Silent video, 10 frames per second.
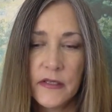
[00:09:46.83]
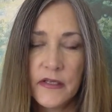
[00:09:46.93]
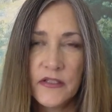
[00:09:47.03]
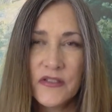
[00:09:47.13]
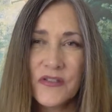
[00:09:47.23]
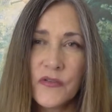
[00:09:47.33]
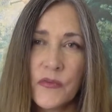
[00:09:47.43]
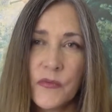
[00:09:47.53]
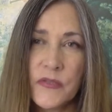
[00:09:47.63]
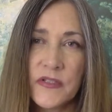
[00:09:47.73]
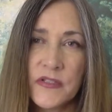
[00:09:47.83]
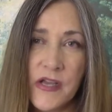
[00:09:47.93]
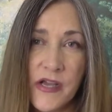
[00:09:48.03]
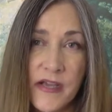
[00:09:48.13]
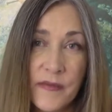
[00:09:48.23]
I just knew it was
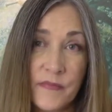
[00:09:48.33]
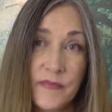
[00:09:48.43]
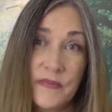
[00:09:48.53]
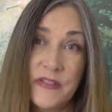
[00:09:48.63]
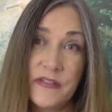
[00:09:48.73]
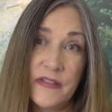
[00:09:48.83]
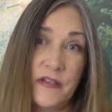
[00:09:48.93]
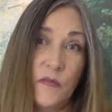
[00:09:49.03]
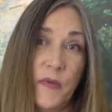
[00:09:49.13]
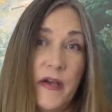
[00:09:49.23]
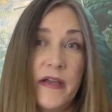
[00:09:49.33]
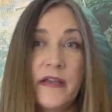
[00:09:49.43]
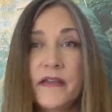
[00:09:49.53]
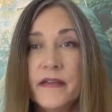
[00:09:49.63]
time to say goodbye.